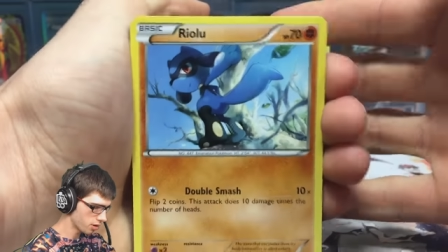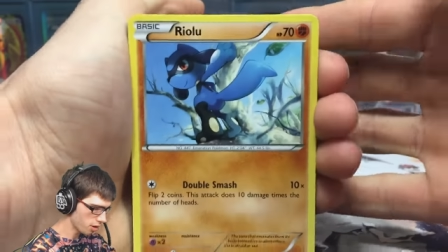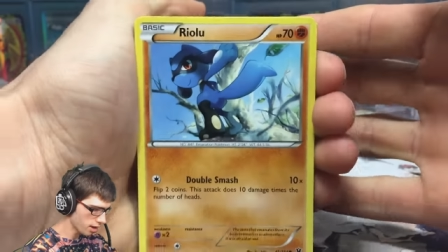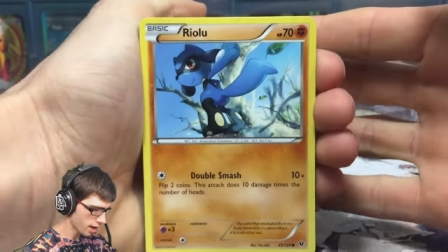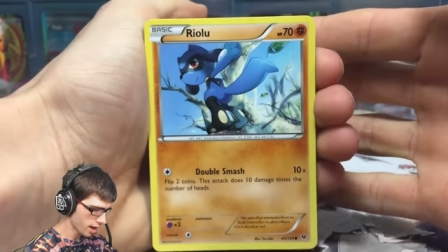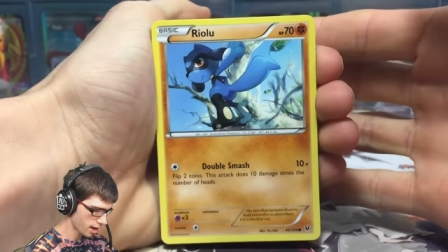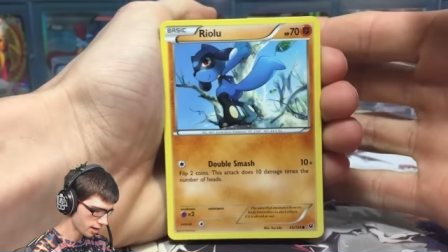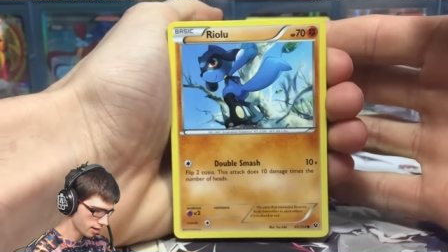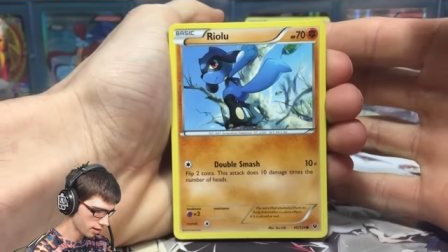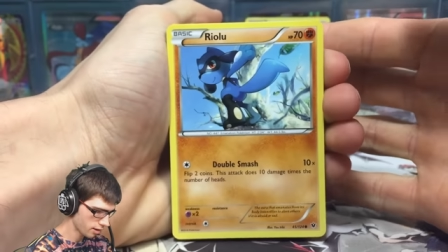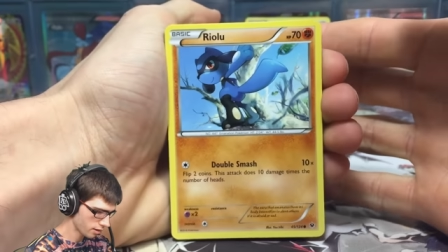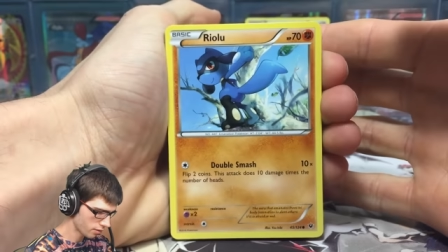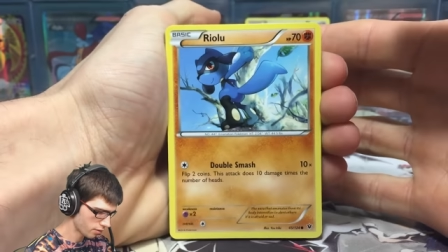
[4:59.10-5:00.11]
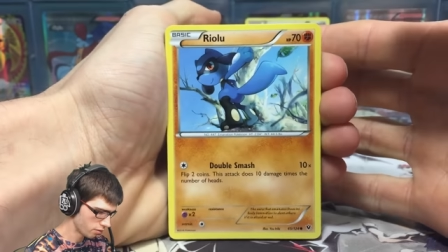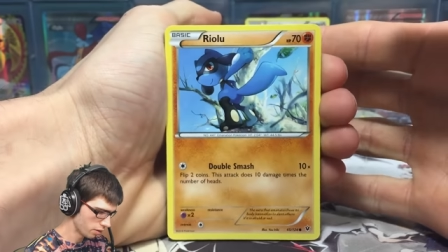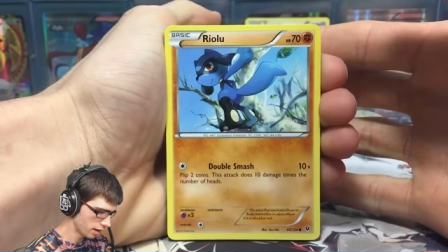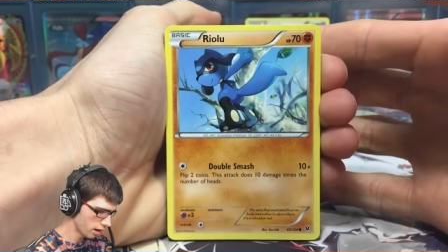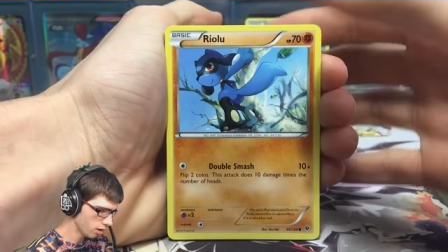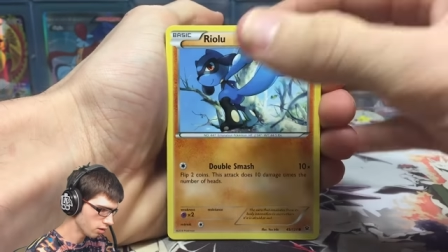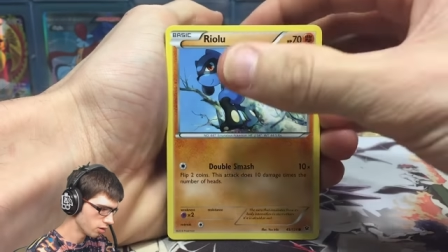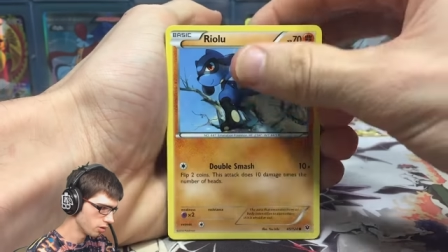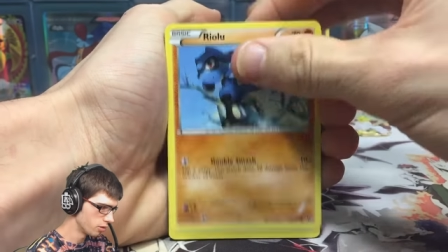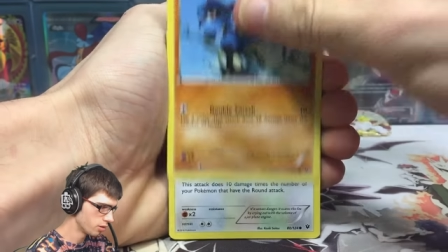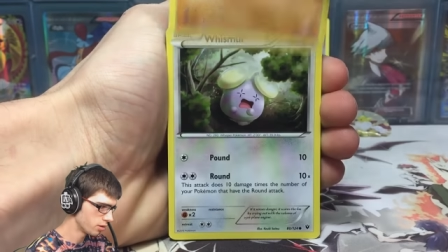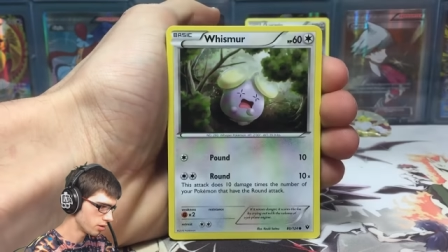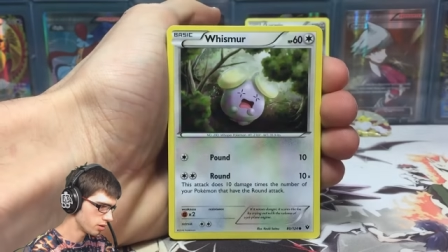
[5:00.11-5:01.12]
we've got a
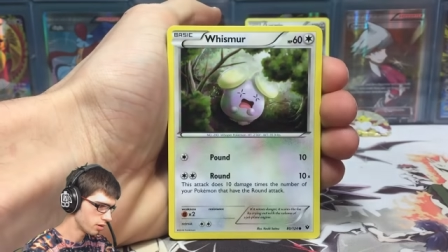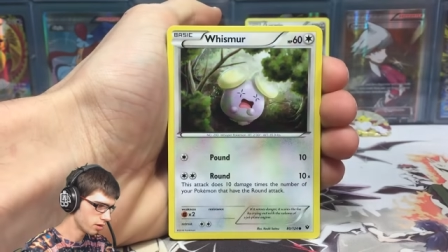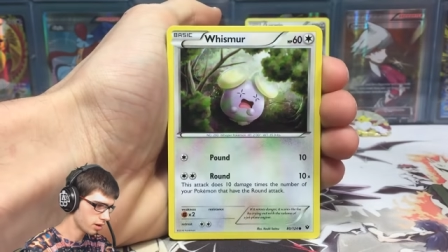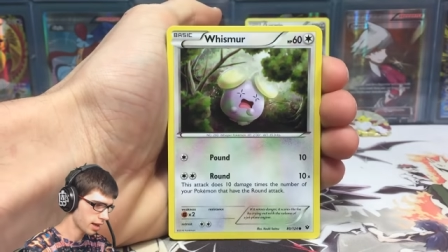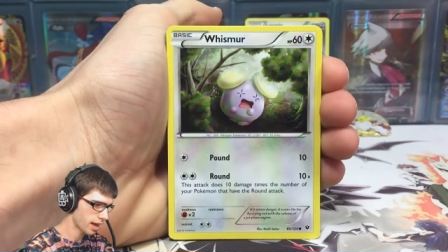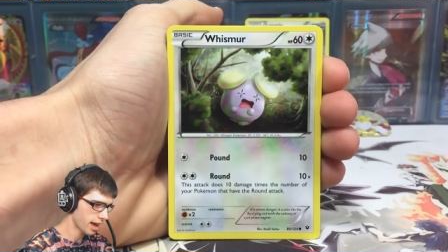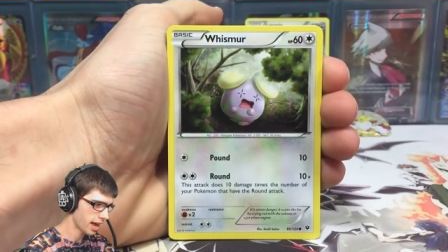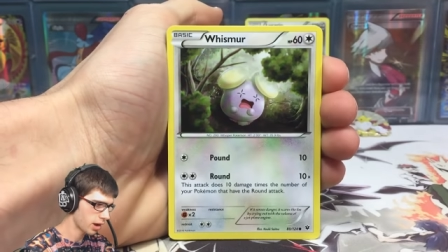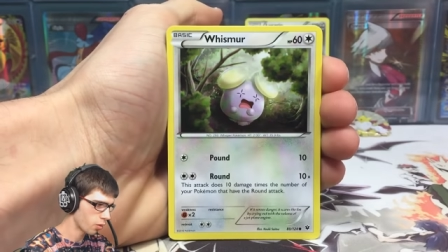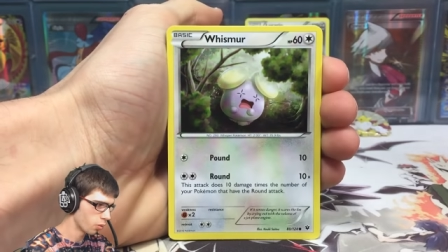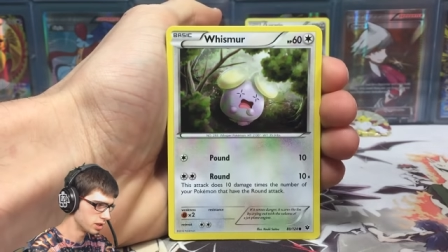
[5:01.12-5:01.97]
Riolu, a